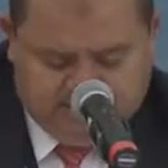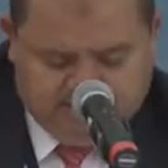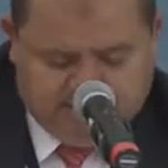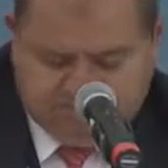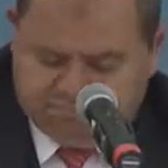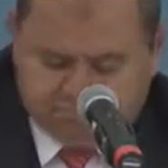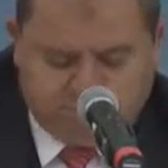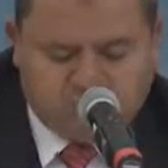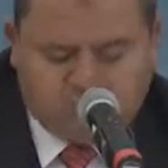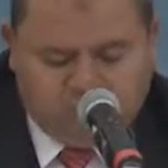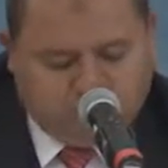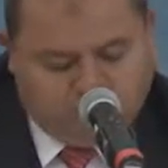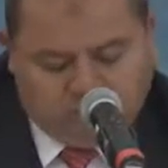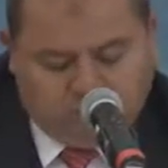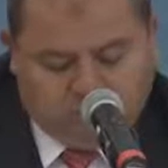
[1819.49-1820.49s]
It is very
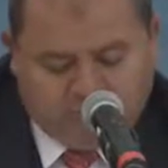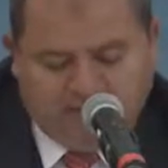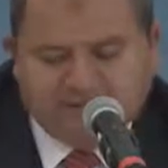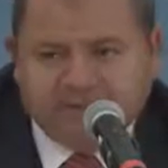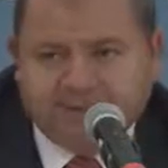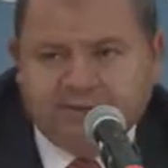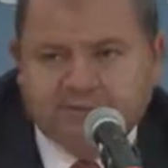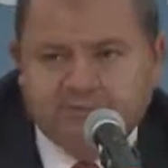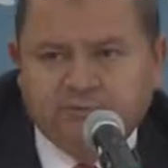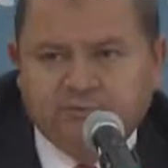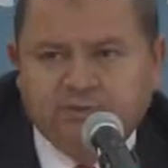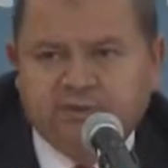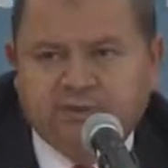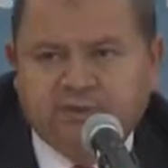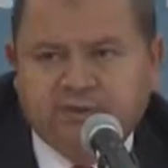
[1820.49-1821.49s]
important
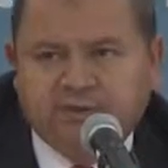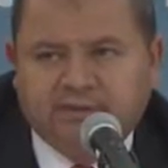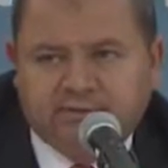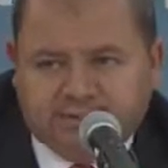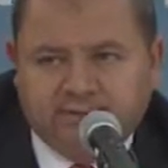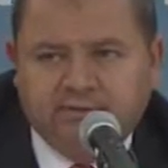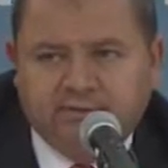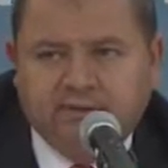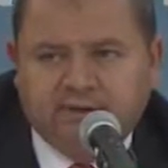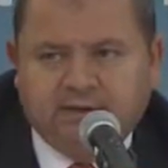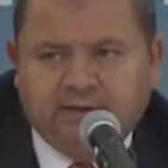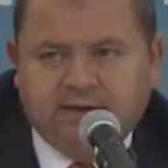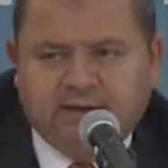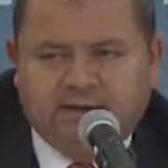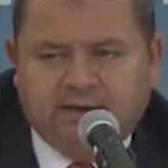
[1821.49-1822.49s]
to highlight
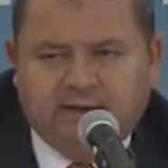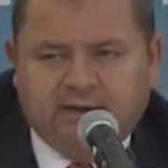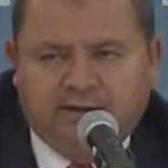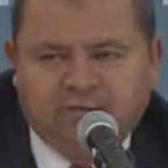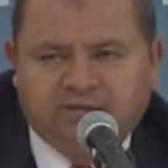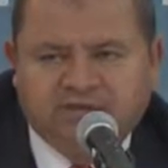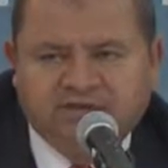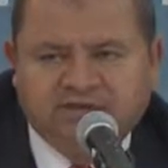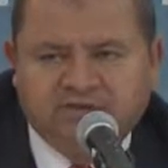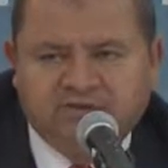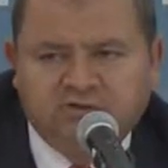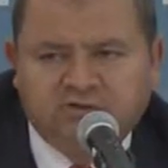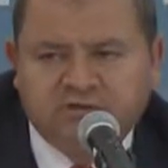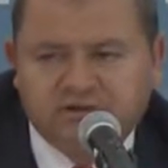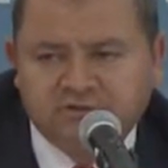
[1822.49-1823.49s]
that,
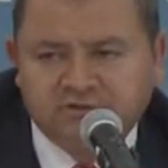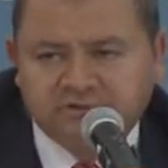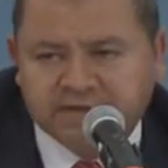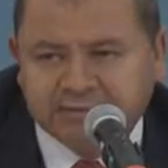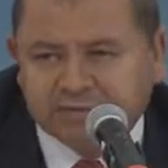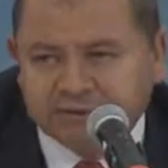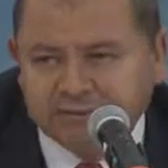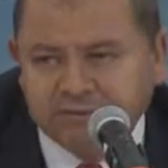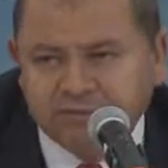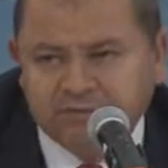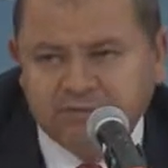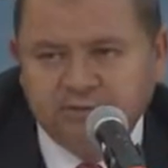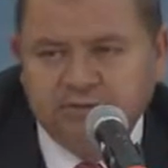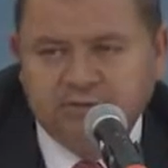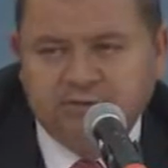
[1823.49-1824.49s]
as we know very well,
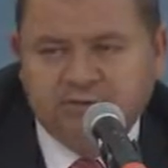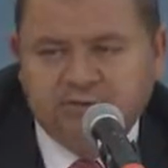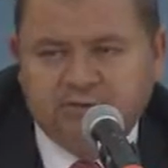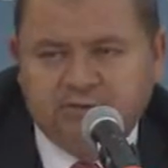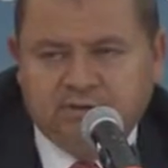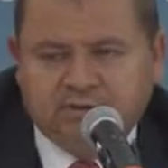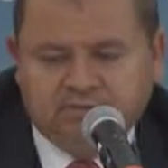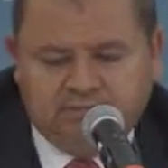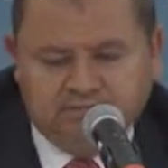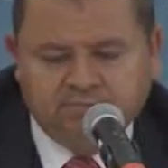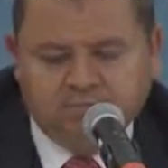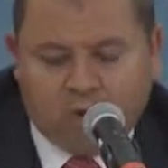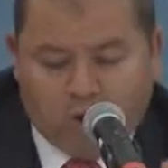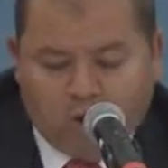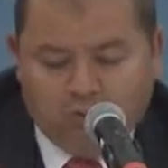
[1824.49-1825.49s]

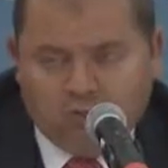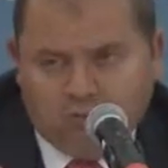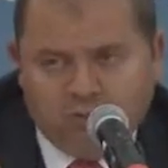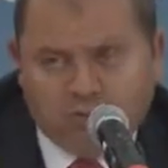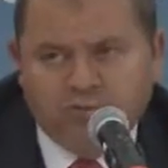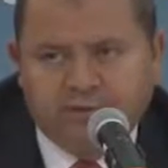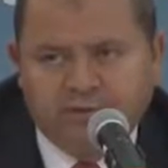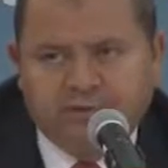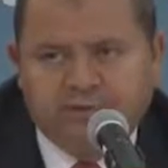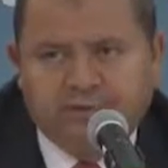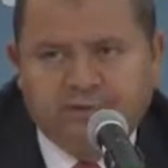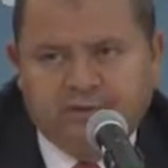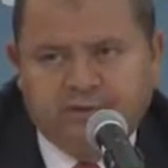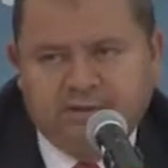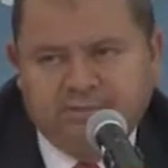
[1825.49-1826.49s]
the location of
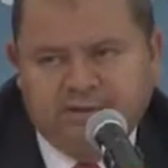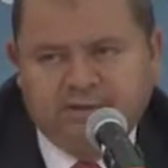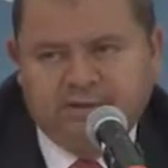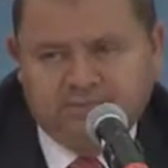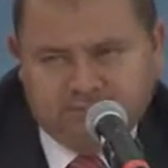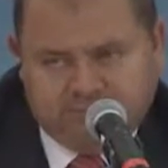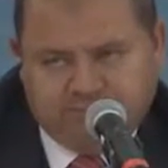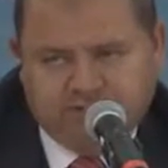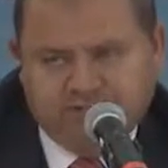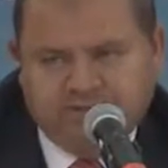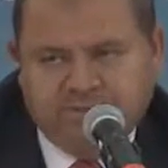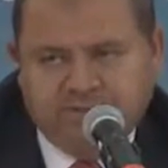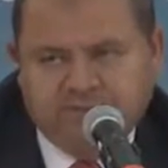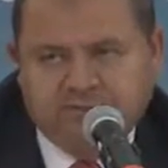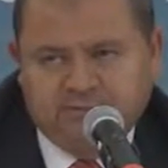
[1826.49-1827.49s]
GPUs
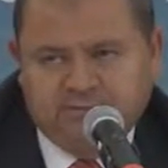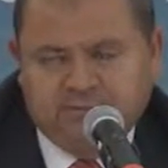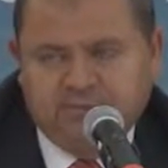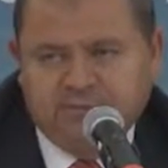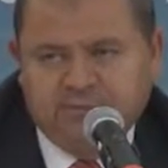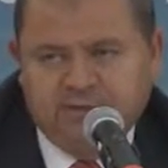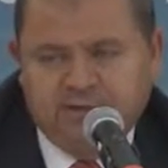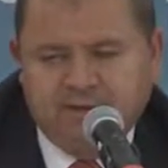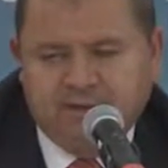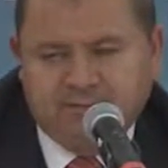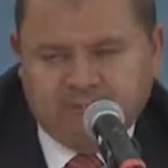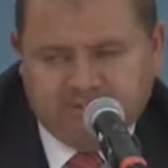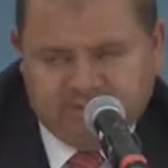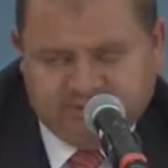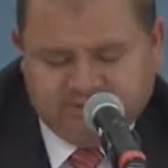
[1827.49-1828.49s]
as
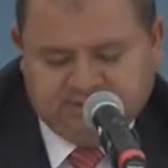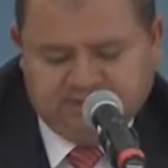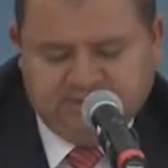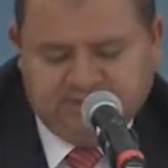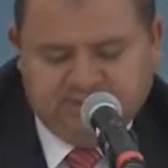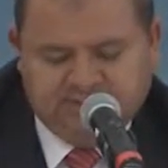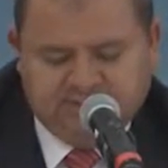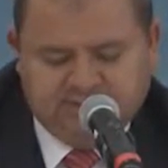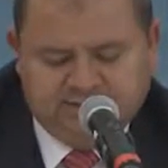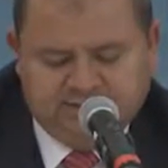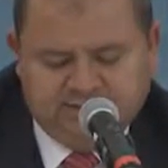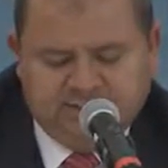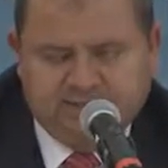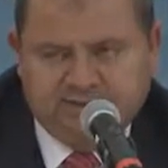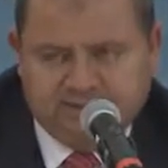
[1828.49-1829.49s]
processing elements too
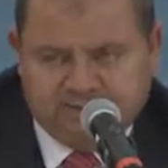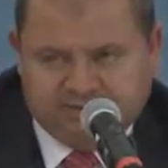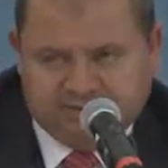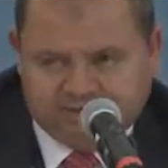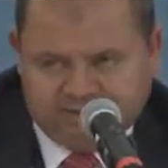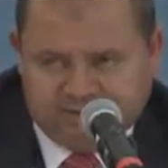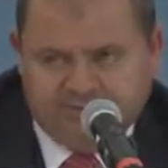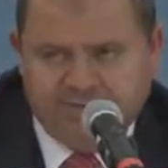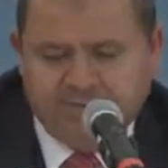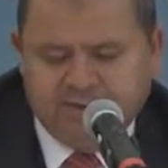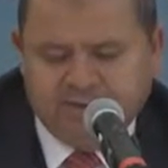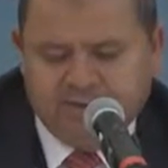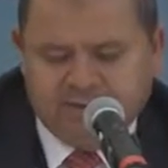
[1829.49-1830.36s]
is